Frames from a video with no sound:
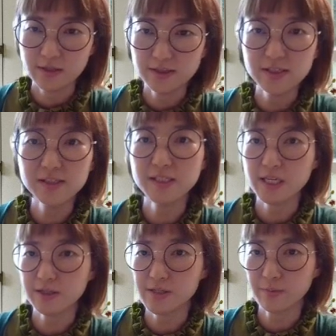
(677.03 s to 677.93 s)
This is the
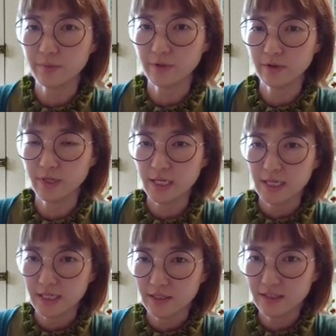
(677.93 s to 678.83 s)
example.
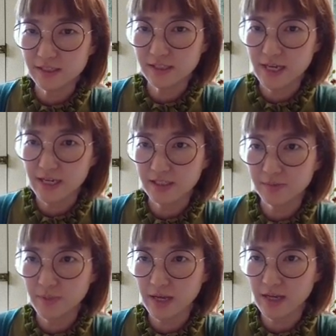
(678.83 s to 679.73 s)
In this case,
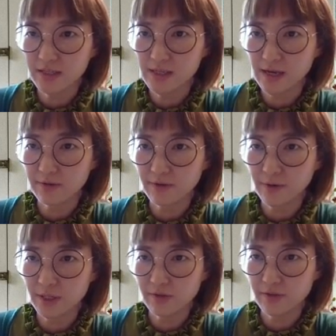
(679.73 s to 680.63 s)
black has a
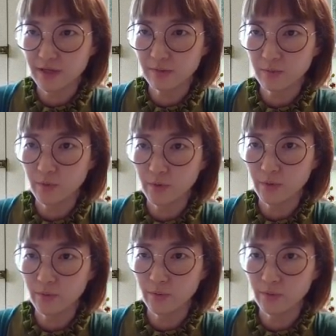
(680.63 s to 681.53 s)
very thick
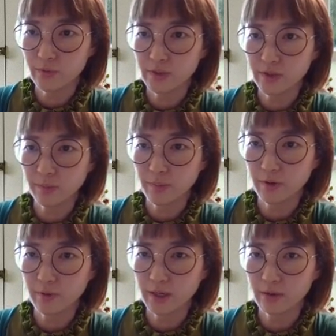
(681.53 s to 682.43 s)
moyo on the
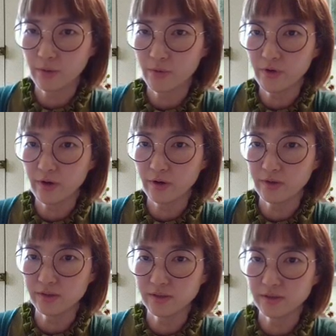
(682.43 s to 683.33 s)
upper right corner.
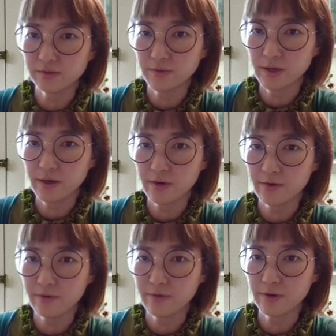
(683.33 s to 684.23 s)
This is
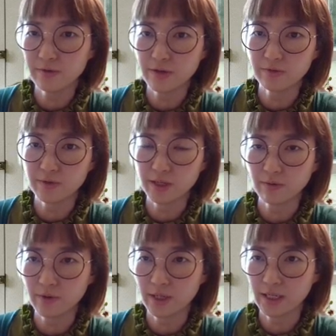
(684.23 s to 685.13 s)
very, very threatening,
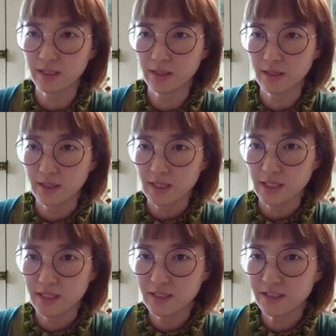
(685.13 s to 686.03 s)
right?
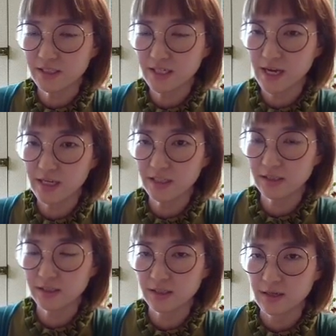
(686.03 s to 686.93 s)
In this case,
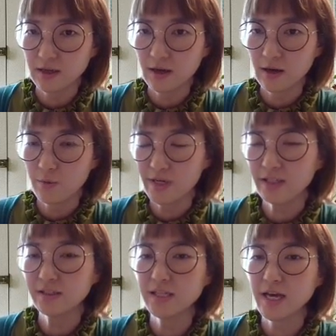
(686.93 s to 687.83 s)
we
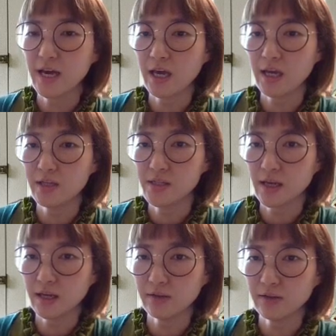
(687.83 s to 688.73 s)
can say
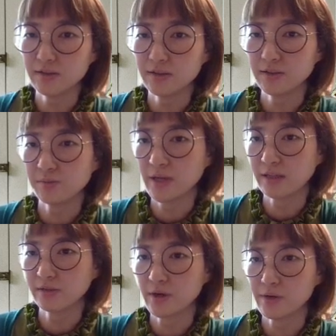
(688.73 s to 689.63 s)
that this is
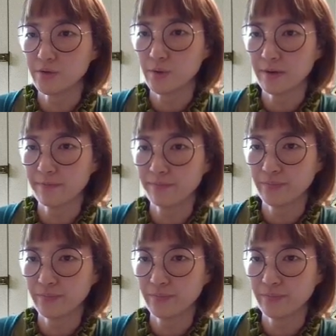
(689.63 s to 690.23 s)
black's territory.